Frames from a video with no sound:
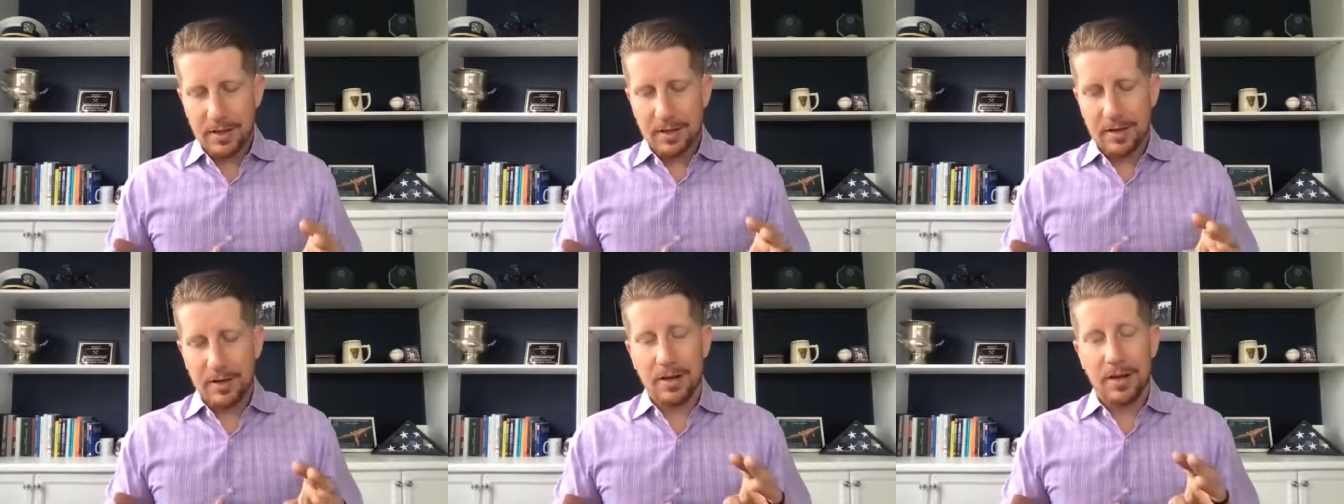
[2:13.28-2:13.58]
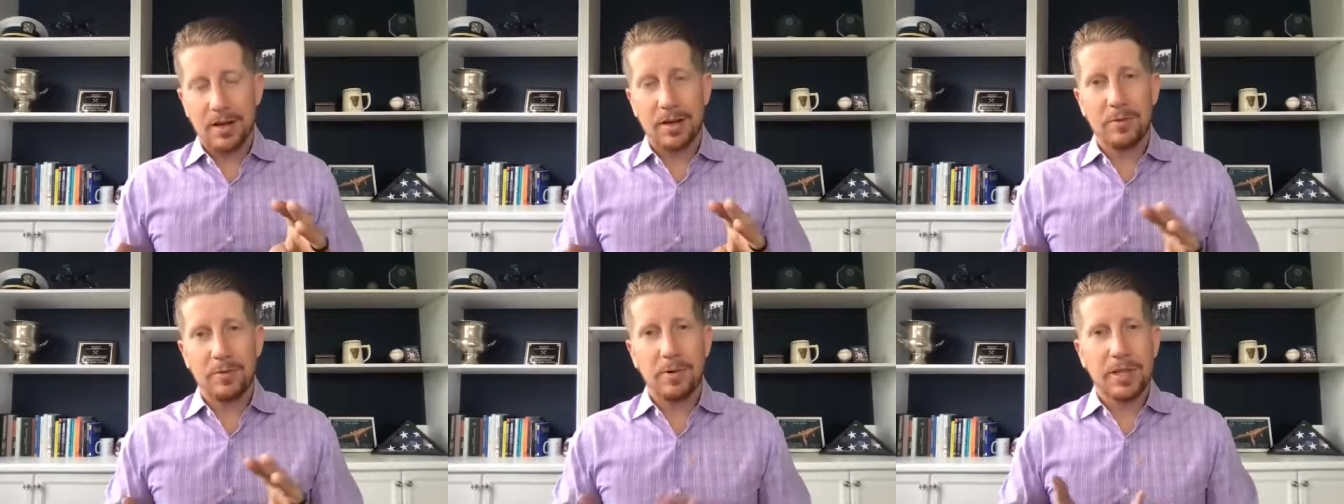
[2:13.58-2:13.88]

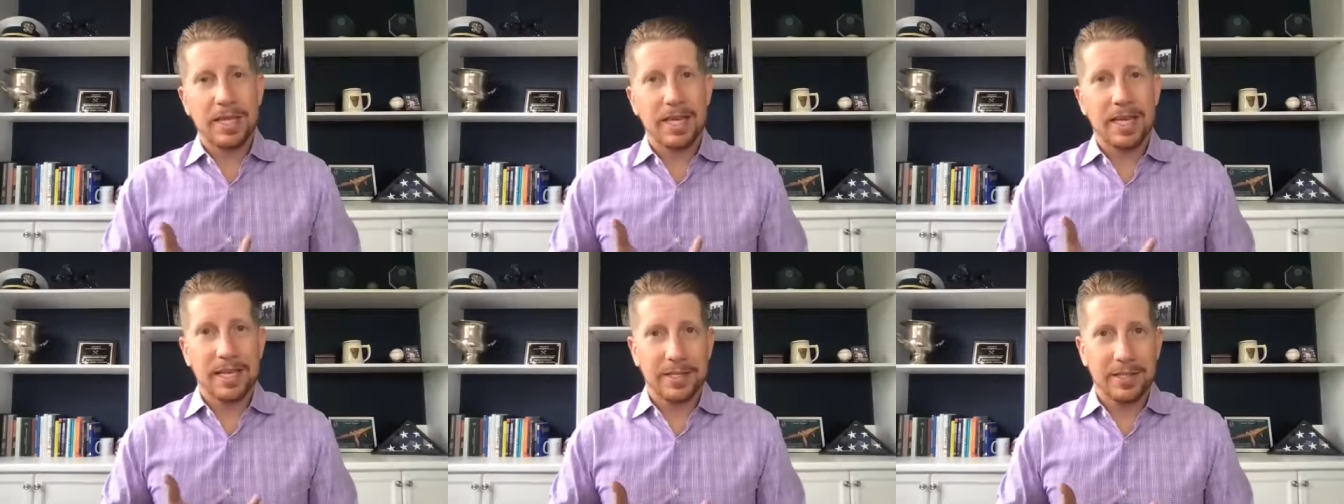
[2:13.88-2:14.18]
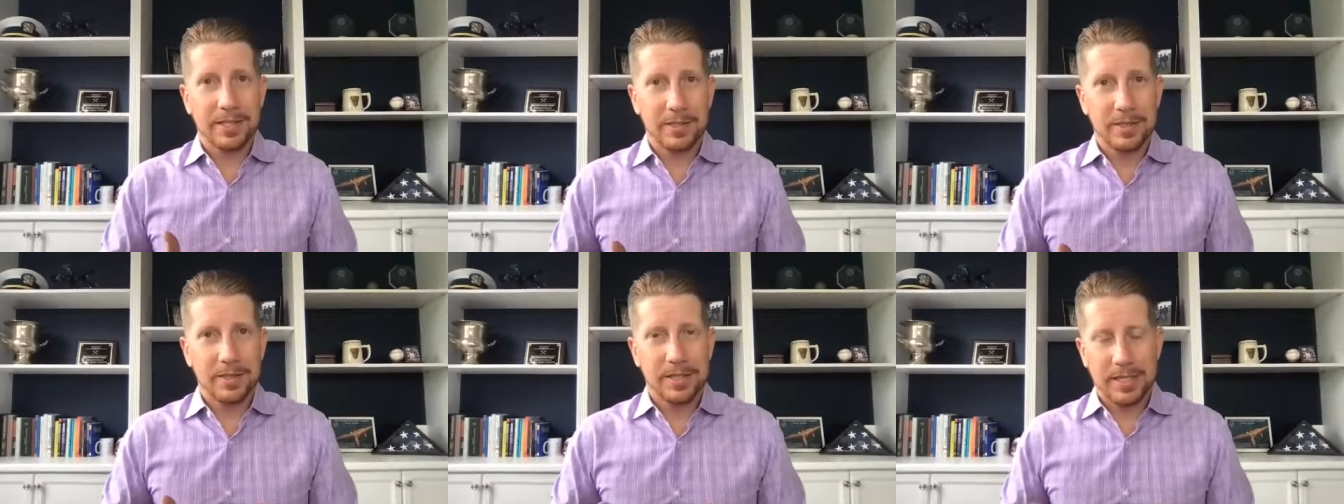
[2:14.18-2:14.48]
uh, what that
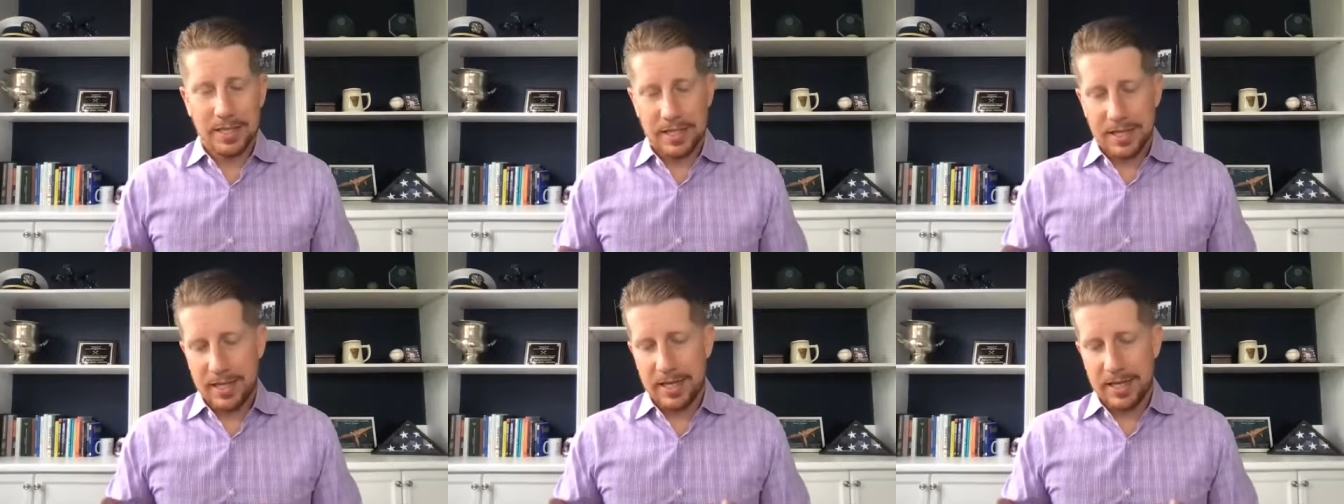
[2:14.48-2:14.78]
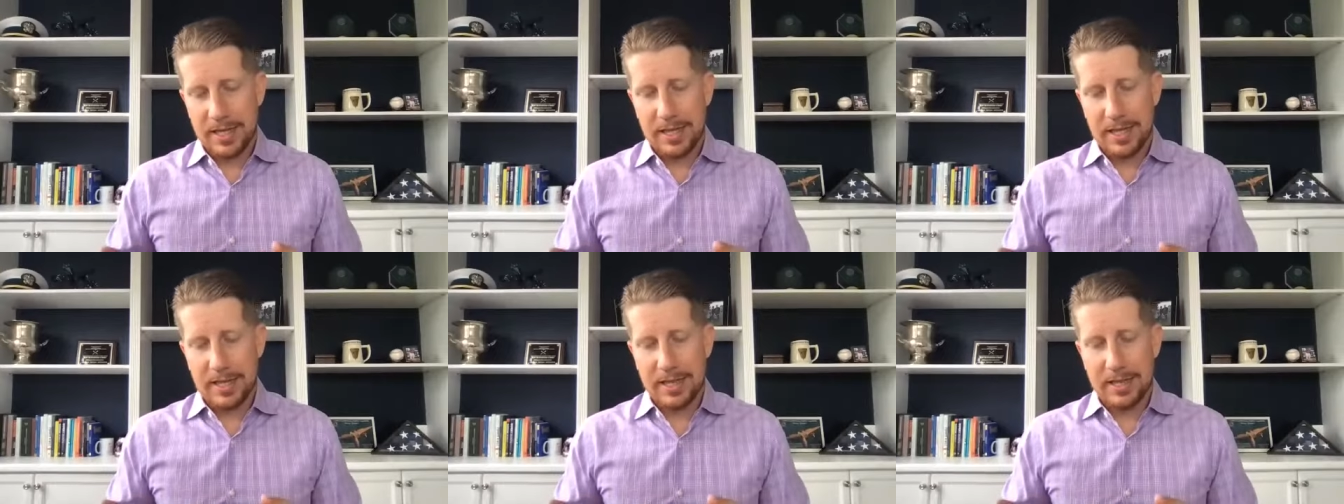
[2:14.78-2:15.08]
includes,
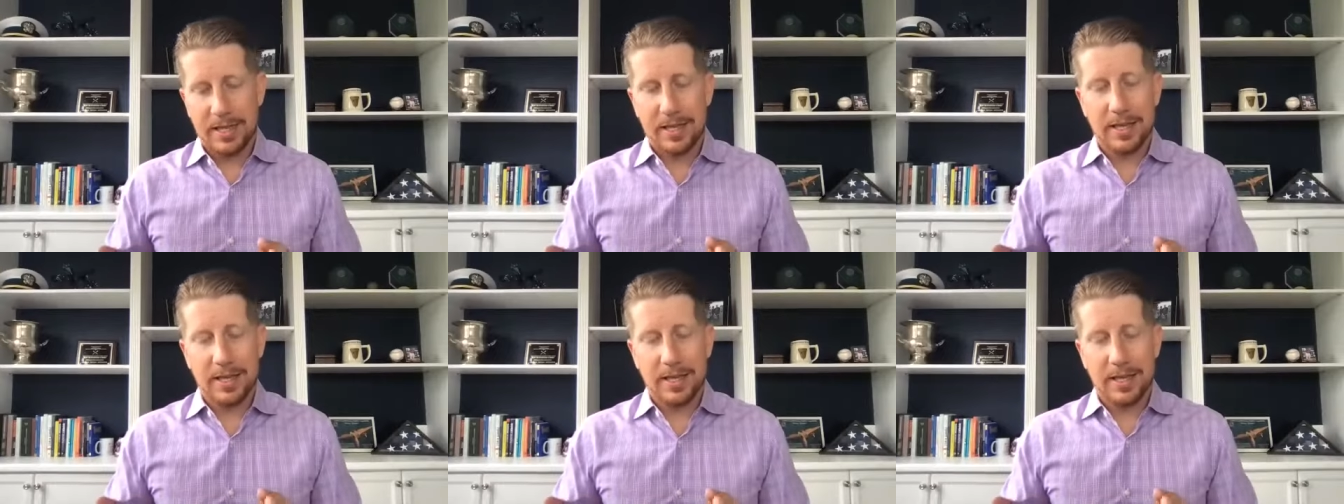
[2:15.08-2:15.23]
and,